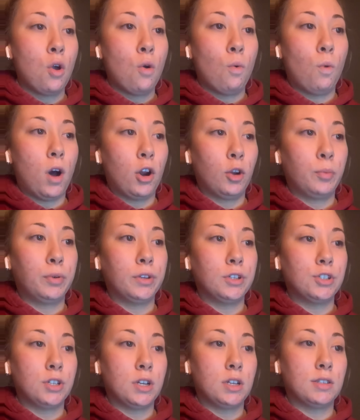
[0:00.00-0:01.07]
Water
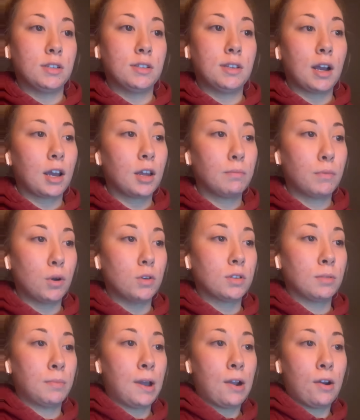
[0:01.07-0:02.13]
pollution is the second most
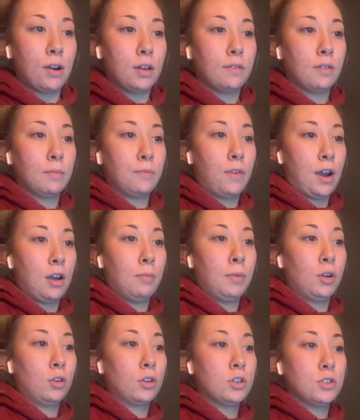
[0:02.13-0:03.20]
imperative
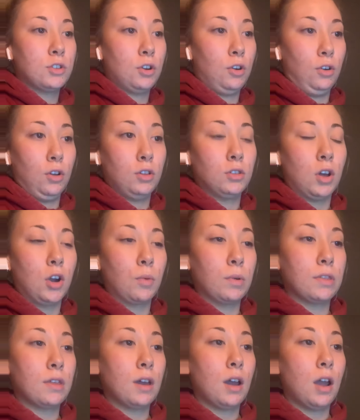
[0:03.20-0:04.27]
environmental concern, along
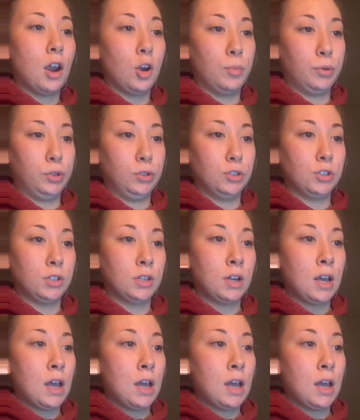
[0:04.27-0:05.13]
with air pollution.